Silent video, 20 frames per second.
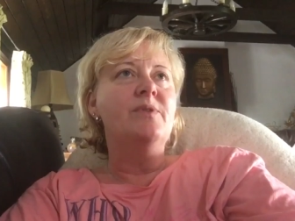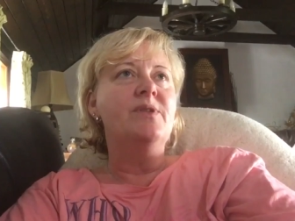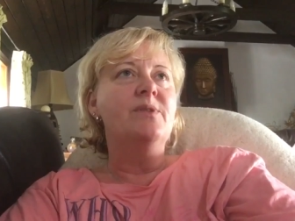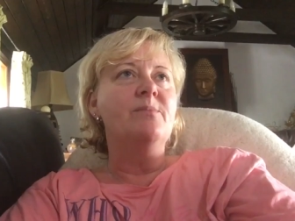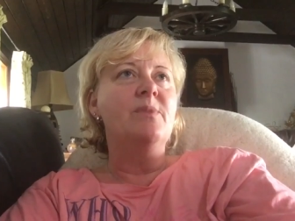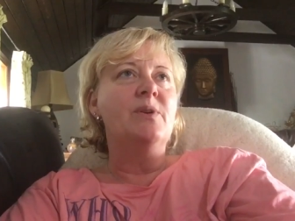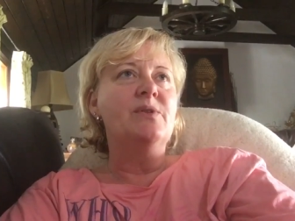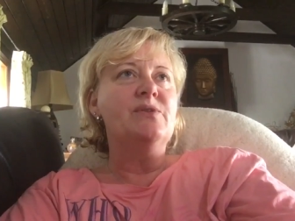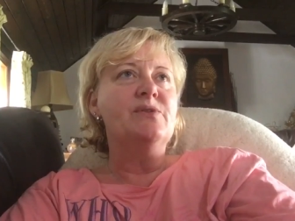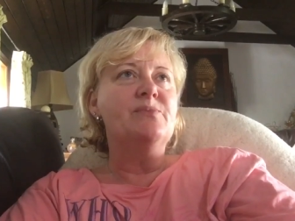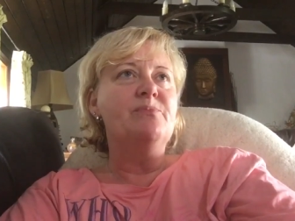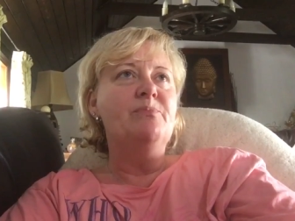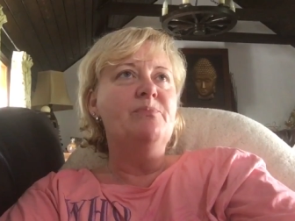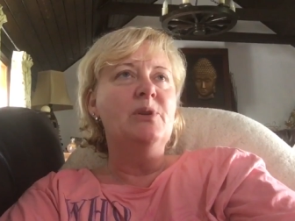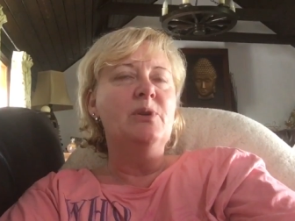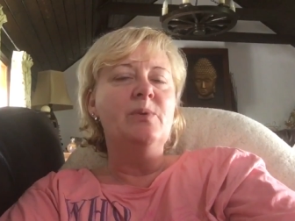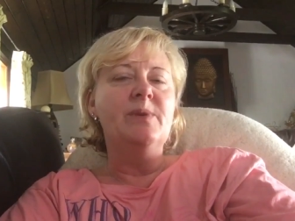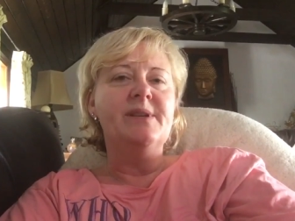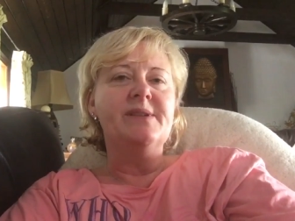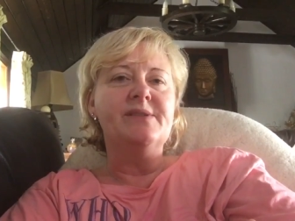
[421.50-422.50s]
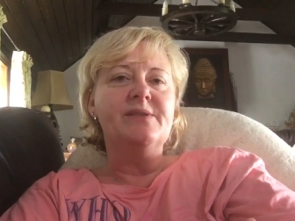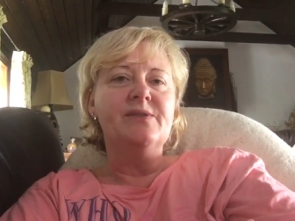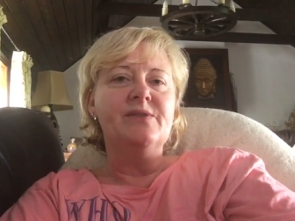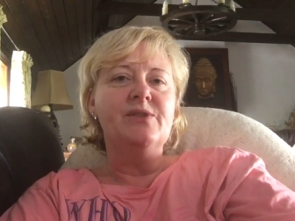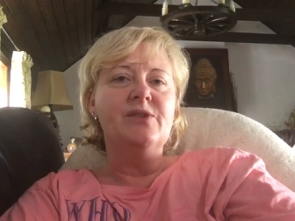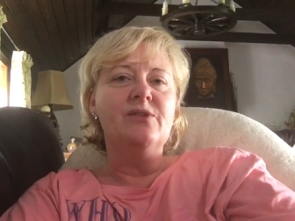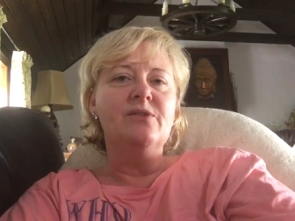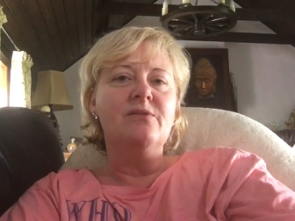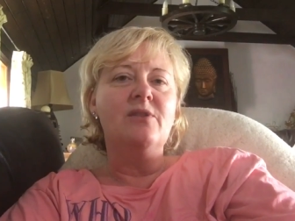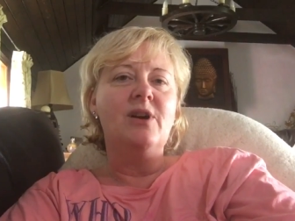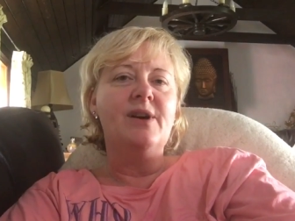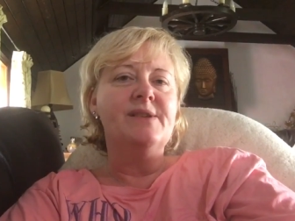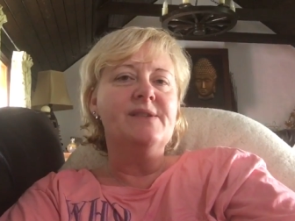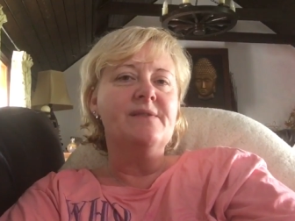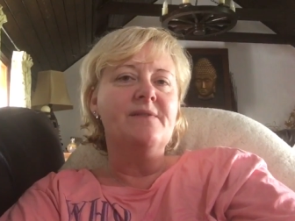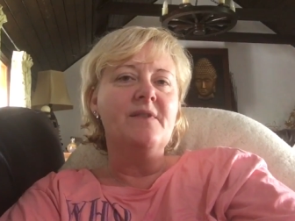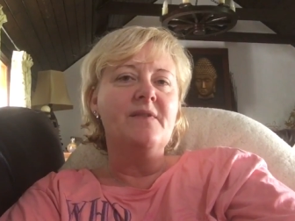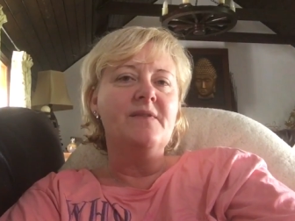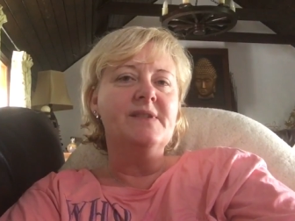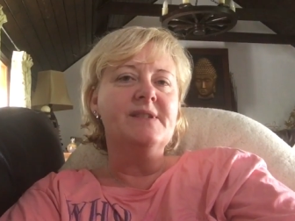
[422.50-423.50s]
with the most bluest azure eyes
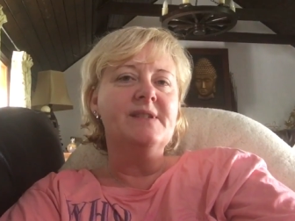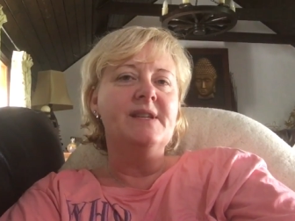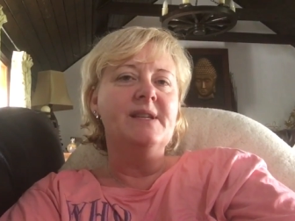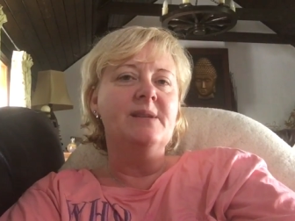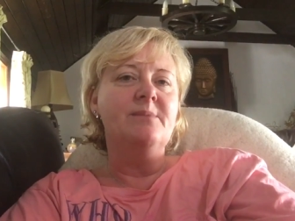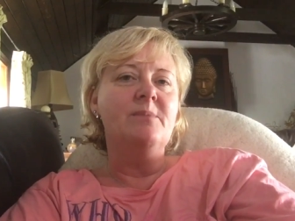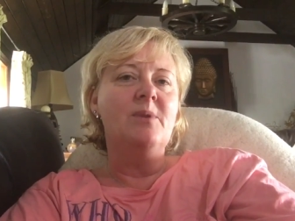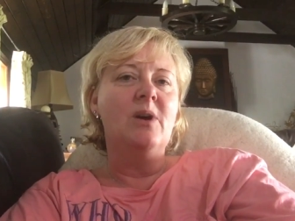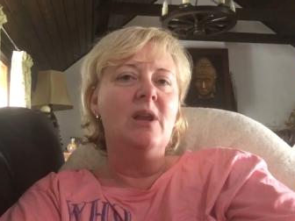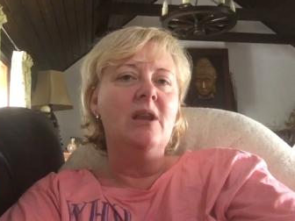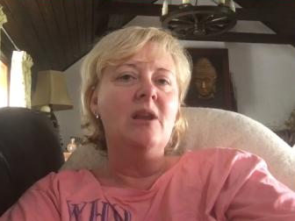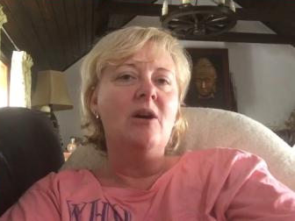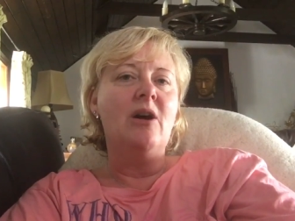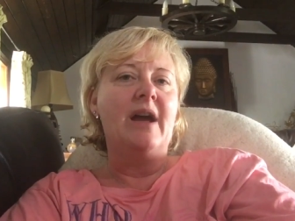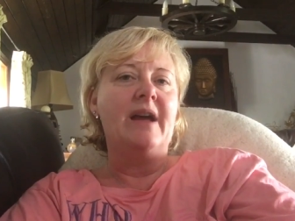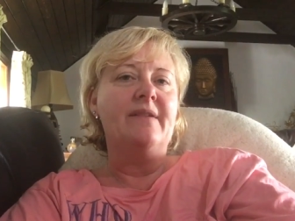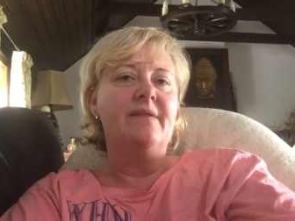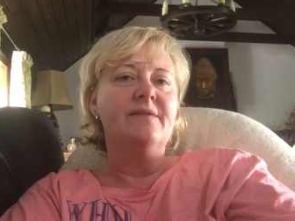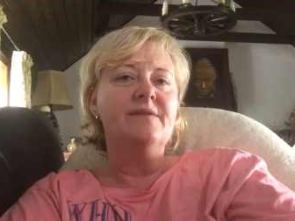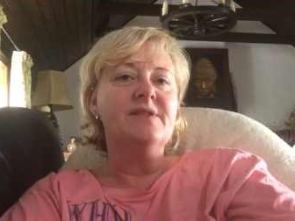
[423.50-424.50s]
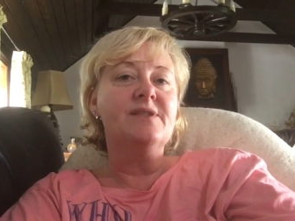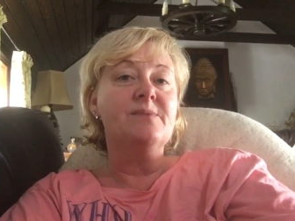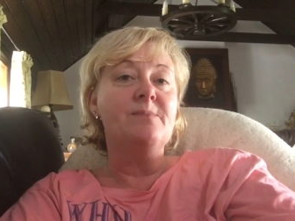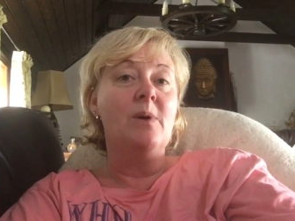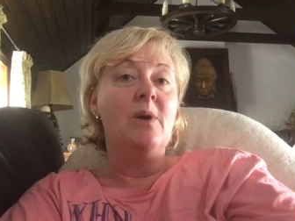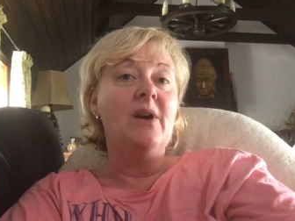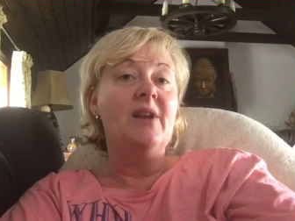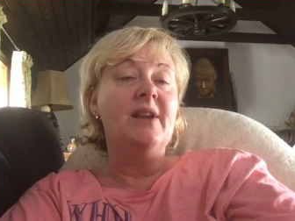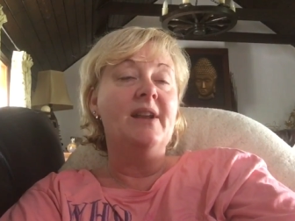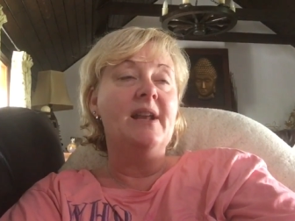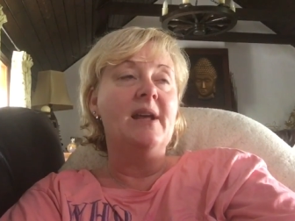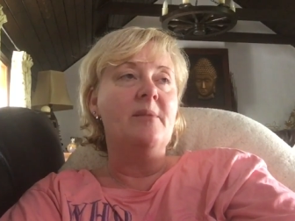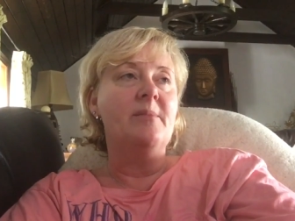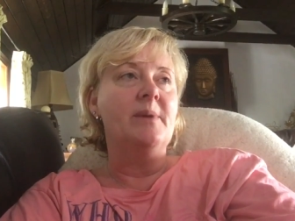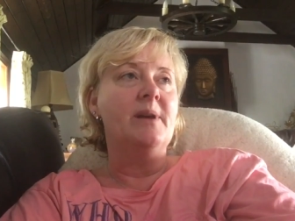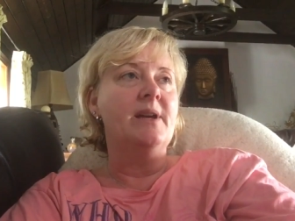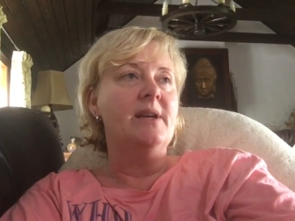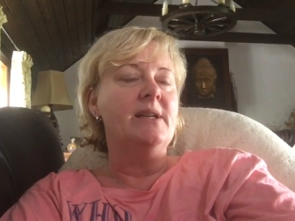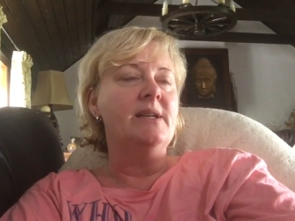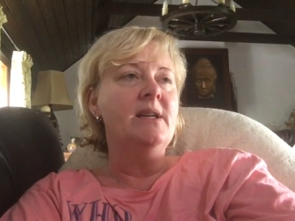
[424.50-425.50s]
I've ever seen in my life, smiling at
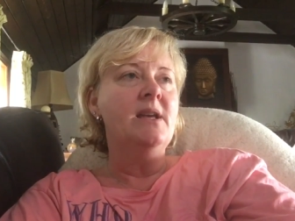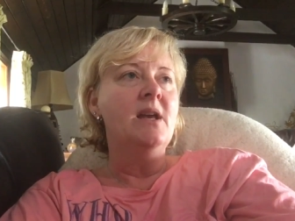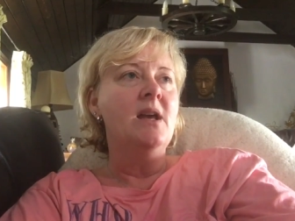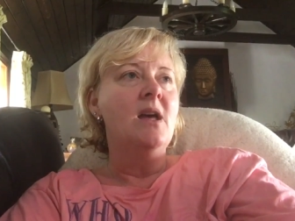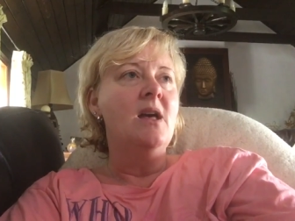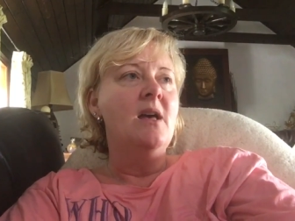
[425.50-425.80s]
me.